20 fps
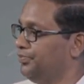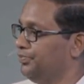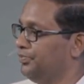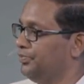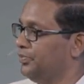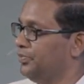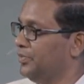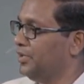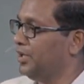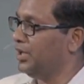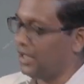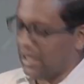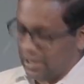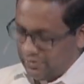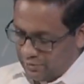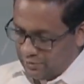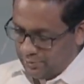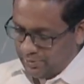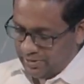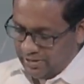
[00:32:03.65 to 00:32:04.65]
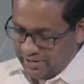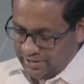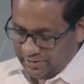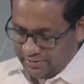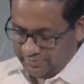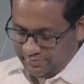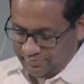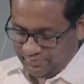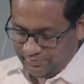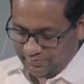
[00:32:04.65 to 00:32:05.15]
Do we understand that
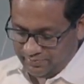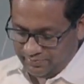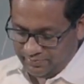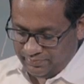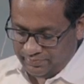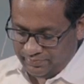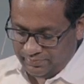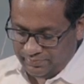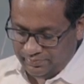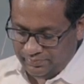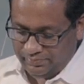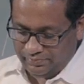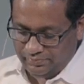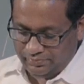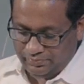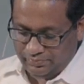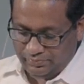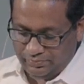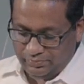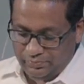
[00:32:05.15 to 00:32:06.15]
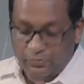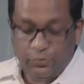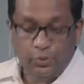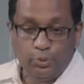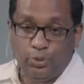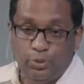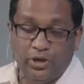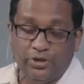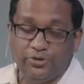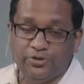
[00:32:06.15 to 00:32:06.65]
right now we're alive
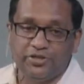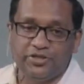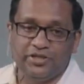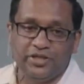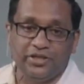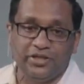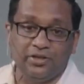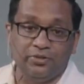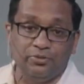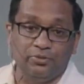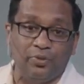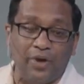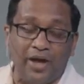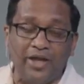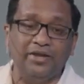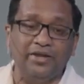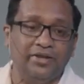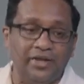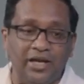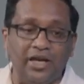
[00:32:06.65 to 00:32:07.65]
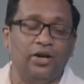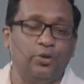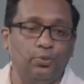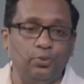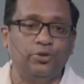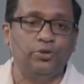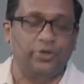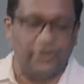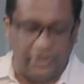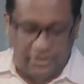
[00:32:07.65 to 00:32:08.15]

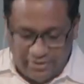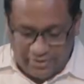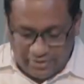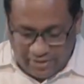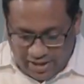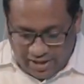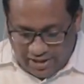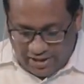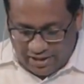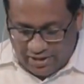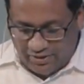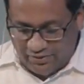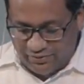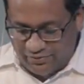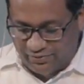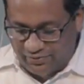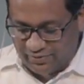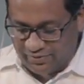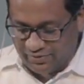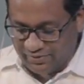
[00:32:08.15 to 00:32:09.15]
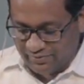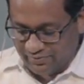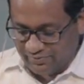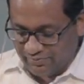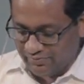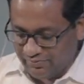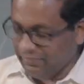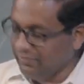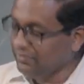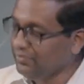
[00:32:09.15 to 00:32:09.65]
because he gives us
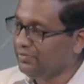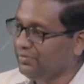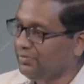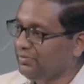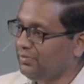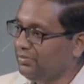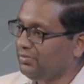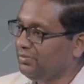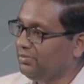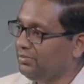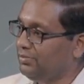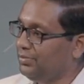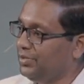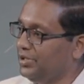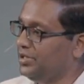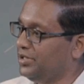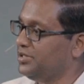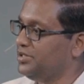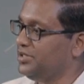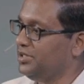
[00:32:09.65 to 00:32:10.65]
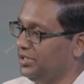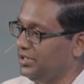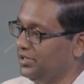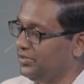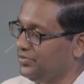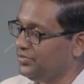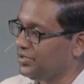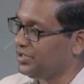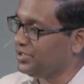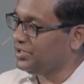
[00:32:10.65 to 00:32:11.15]
air to breathe
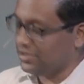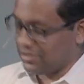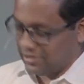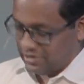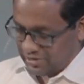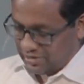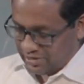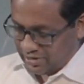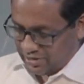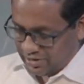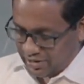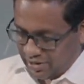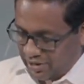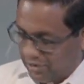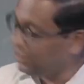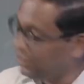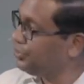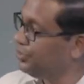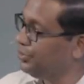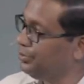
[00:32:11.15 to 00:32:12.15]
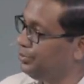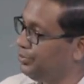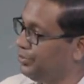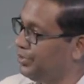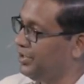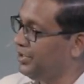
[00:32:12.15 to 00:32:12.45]
and lungs to take in?